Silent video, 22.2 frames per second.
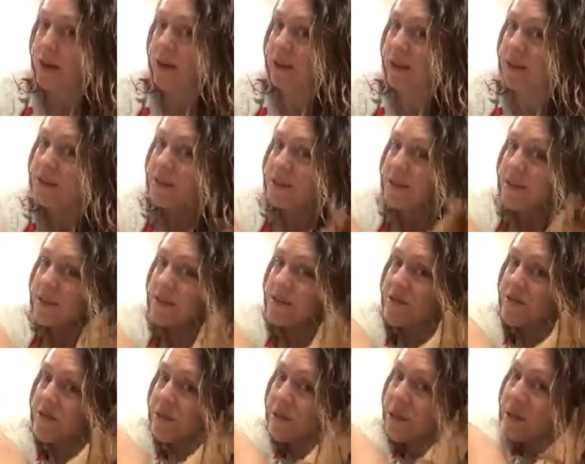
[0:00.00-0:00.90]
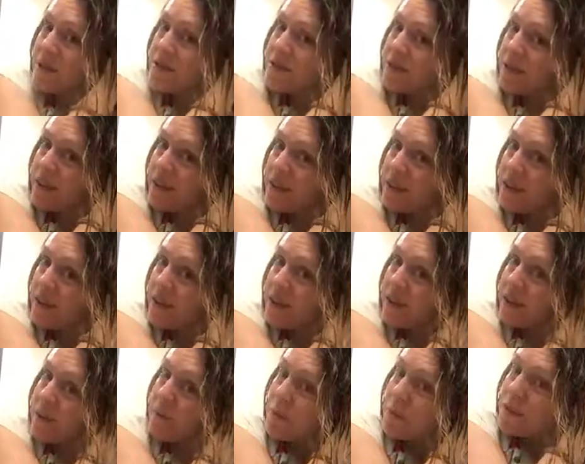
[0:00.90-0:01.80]
I like to say squeezing,
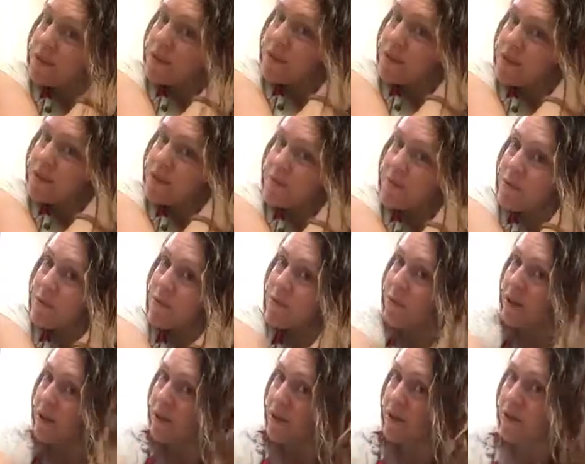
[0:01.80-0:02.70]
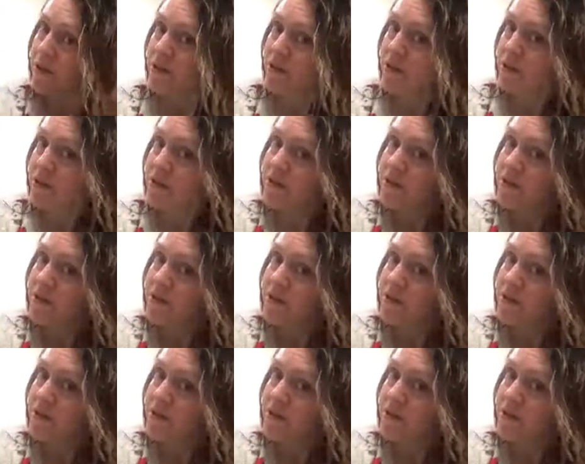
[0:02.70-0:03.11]
because that's really what you're doing.